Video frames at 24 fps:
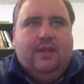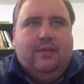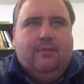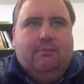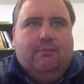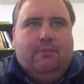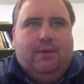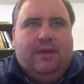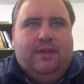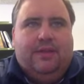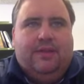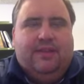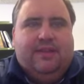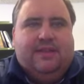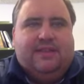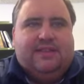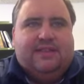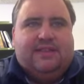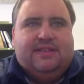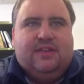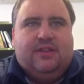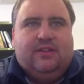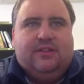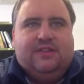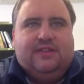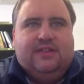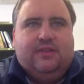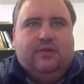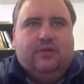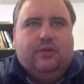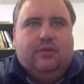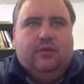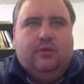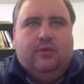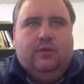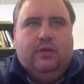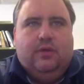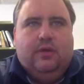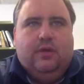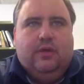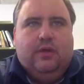But this is also